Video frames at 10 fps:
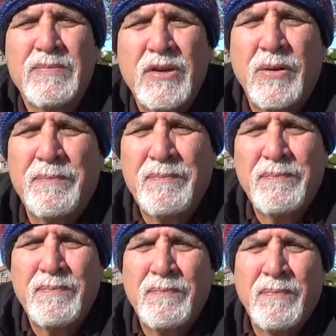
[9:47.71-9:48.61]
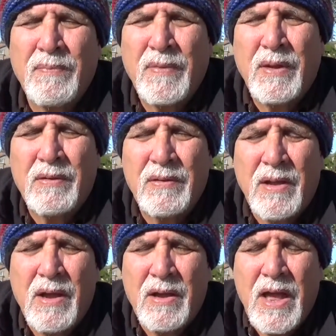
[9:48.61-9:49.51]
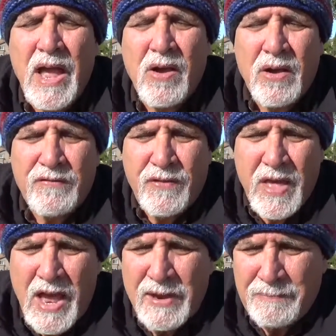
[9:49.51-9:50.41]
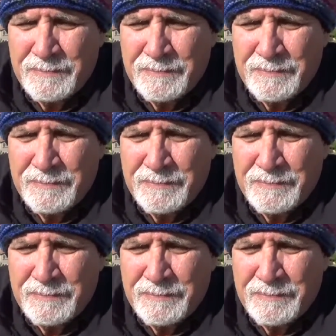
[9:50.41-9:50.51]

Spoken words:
So hang on for that.